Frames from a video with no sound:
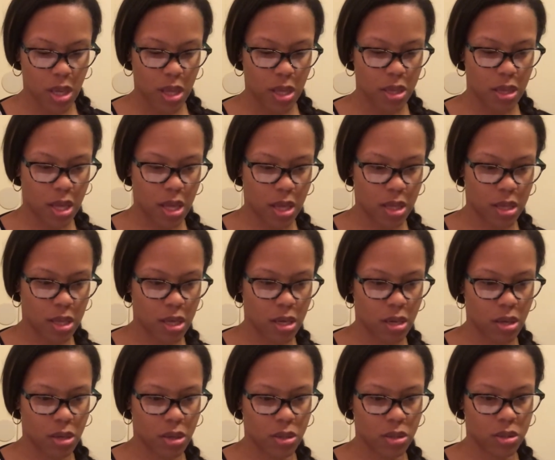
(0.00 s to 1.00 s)
that
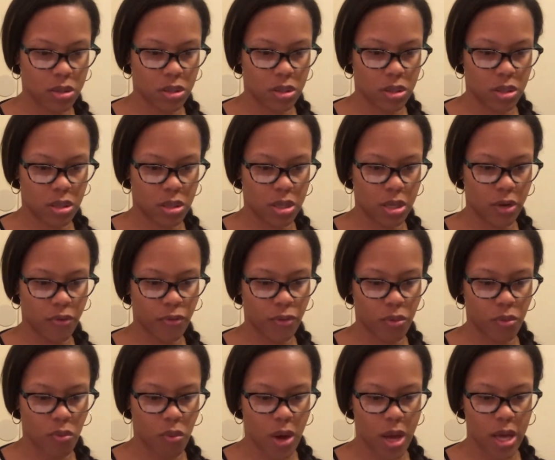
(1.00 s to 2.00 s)
there's different
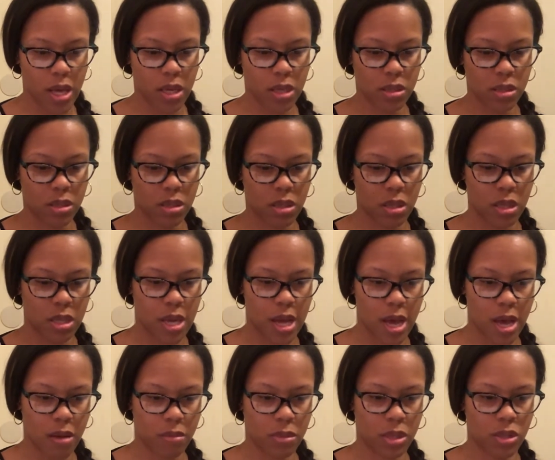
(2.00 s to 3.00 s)
ways to
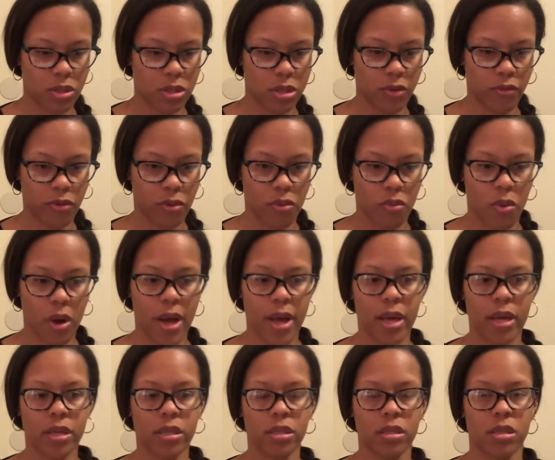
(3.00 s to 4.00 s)
adapt, there's different
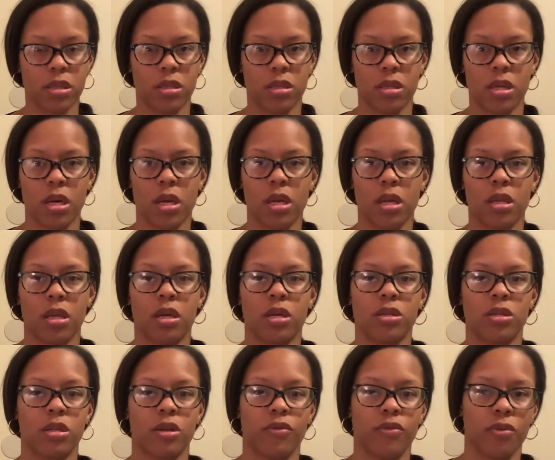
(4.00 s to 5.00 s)
ways to study, there's
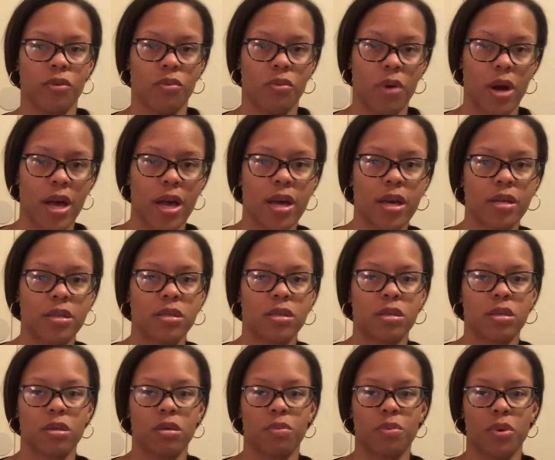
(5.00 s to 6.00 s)
different ways
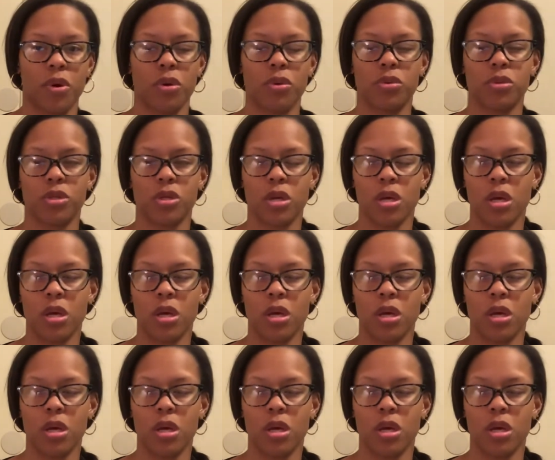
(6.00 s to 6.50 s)
to approach